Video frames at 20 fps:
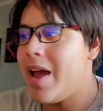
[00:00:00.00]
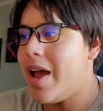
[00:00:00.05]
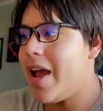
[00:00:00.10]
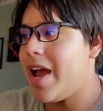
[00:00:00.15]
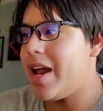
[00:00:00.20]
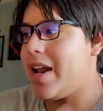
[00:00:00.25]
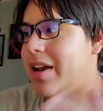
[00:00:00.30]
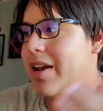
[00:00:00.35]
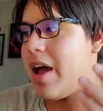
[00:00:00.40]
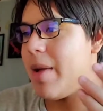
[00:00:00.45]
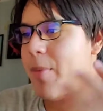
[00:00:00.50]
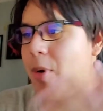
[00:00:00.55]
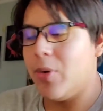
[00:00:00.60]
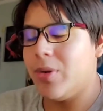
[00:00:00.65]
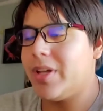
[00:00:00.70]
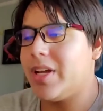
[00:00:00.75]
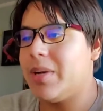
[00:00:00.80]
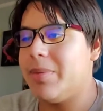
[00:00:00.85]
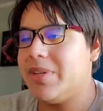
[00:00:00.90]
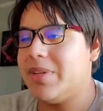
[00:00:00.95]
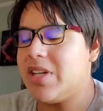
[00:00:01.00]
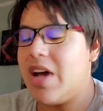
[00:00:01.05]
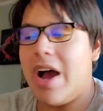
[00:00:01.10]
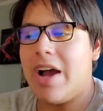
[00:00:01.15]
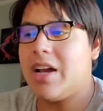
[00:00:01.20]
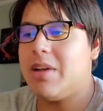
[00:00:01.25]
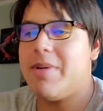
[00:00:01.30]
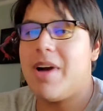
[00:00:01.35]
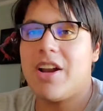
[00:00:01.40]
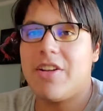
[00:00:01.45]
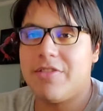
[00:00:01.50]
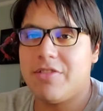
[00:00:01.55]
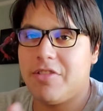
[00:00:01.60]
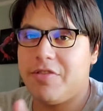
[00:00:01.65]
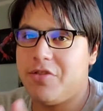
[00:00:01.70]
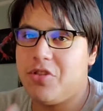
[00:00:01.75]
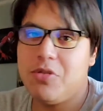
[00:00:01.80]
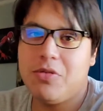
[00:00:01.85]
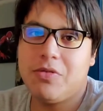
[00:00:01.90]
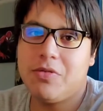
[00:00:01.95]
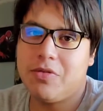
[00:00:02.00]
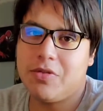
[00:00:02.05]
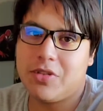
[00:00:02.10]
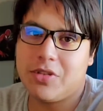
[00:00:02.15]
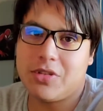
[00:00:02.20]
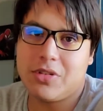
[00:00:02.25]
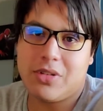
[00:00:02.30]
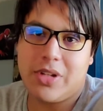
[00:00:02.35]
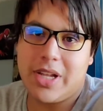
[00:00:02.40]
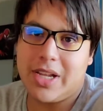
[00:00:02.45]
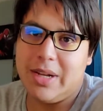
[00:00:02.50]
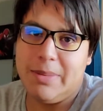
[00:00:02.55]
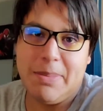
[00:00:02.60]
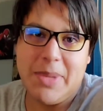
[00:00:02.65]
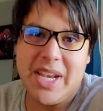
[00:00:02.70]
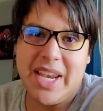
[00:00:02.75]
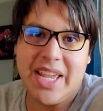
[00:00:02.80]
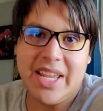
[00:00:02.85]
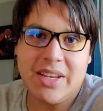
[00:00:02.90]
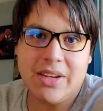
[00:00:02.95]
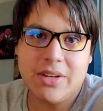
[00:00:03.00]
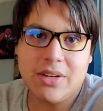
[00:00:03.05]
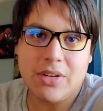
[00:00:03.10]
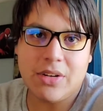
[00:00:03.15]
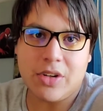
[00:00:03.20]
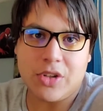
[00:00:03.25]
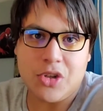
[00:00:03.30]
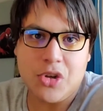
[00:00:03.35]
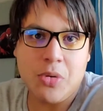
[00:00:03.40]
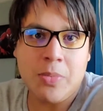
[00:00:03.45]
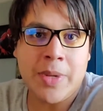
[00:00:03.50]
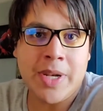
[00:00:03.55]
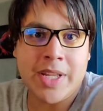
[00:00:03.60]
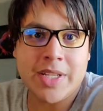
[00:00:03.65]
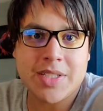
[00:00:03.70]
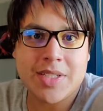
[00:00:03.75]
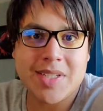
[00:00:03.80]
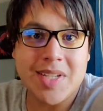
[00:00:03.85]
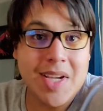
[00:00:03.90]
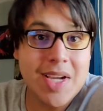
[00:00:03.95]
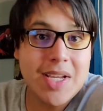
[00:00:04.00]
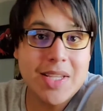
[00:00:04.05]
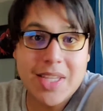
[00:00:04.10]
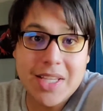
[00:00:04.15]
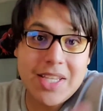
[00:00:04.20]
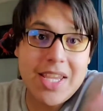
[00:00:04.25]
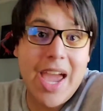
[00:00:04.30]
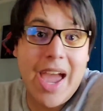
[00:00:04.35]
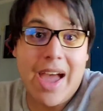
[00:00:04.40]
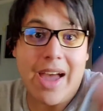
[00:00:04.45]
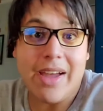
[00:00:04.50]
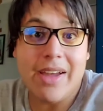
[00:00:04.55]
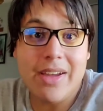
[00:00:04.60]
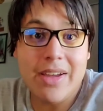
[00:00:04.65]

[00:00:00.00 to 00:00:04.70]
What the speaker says: and I'm only going to be talking about it for like a minute or 2 minutes, then yeah,